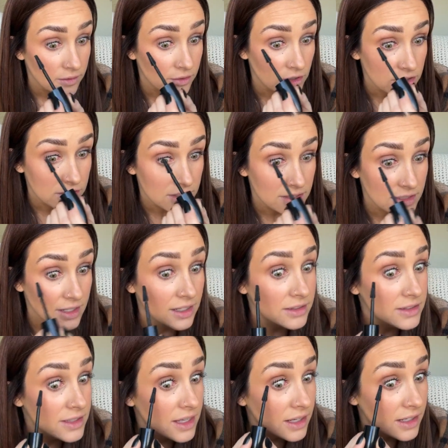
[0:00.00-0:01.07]
First,
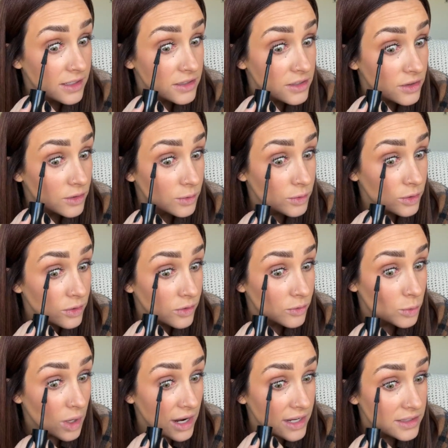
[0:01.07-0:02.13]
it's getting to the root of
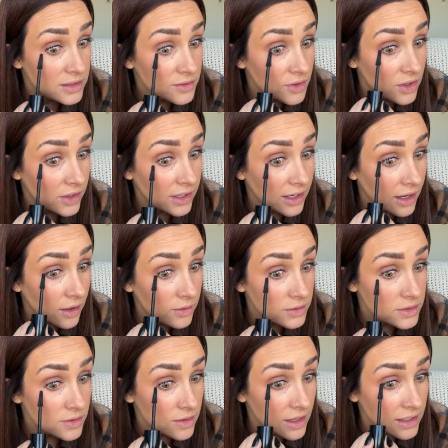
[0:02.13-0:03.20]
why it's falling out.
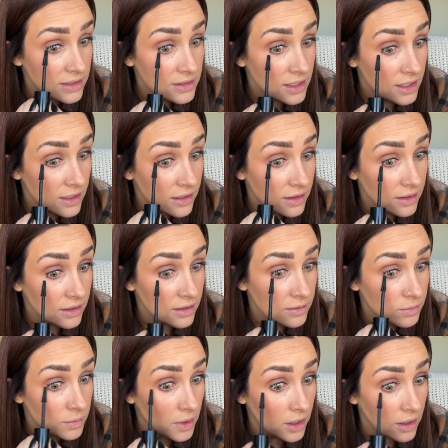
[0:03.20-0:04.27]
So that's kind of
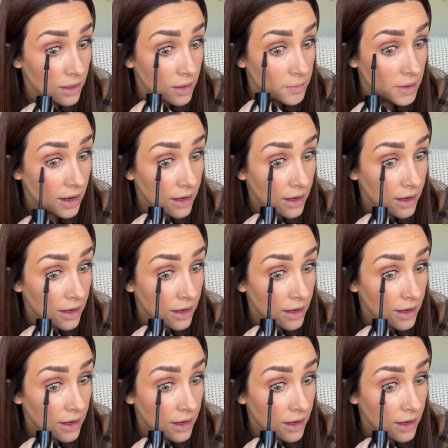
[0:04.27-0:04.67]
the part I'm